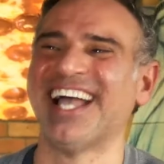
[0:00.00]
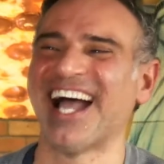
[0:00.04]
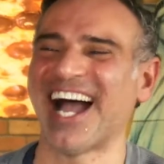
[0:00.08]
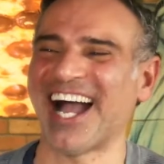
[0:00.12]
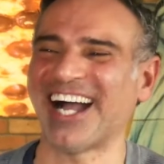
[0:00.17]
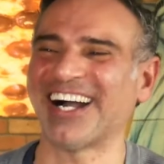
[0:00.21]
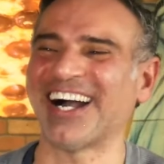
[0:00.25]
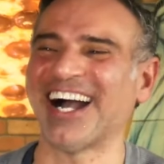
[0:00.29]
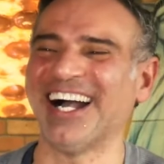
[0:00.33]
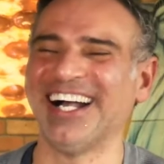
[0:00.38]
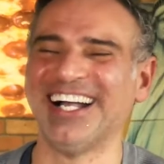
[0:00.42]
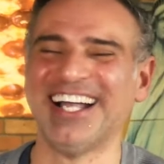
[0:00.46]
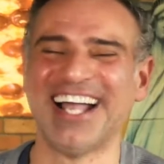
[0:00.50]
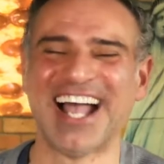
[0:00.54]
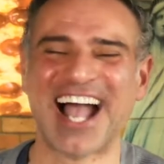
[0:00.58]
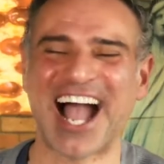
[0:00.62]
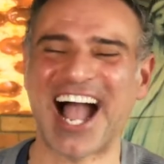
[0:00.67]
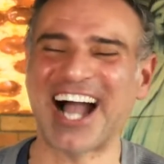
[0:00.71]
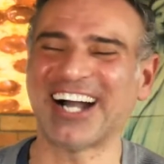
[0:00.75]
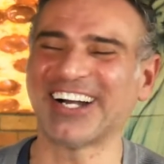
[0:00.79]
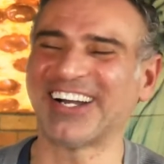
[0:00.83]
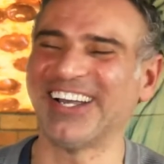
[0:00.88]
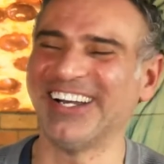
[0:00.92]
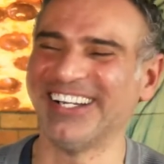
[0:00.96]

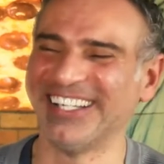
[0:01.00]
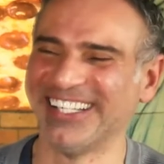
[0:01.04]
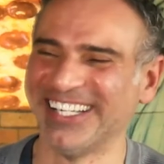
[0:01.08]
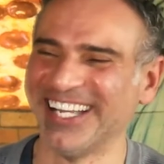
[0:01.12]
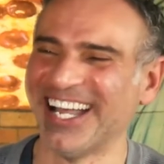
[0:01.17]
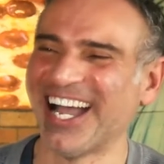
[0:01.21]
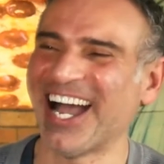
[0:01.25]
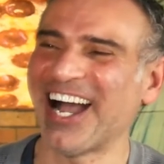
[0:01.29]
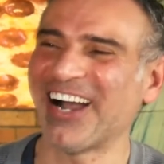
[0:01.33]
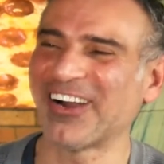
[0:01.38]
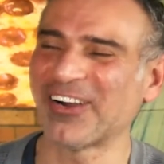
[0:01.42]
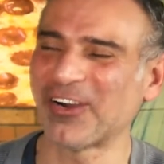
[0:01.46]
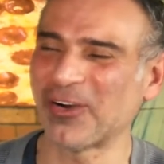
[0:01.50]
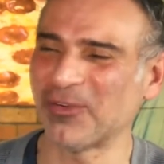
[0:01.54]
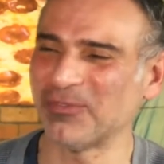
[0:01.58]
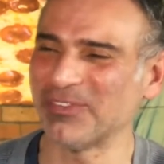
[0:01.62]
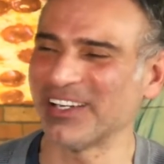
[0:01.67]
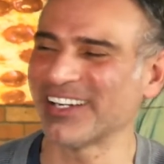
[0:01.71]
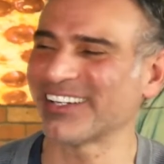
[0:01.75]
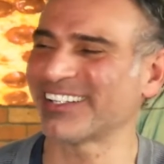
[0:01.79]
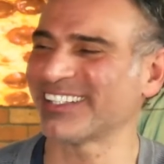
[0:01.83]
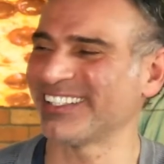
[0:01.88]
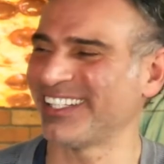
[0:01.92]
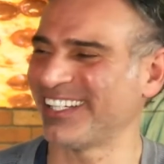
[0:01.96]
I'll go
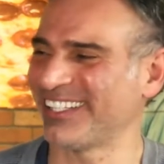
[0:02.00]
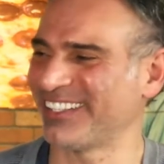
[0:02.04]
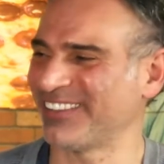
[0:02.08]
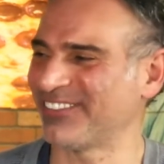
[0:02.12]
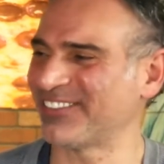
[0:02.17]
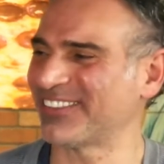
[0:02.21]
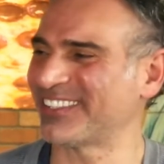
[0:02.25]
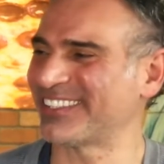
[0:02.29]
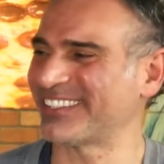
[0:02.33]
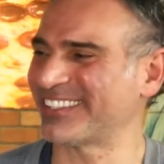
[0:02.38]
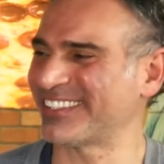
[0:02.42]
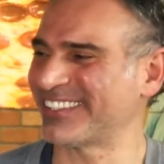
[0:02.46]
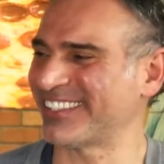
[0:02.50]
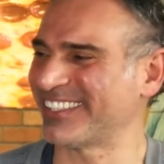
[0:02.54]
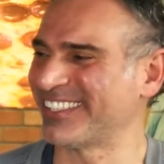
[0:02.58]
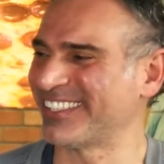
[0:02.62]
American Idol for sure.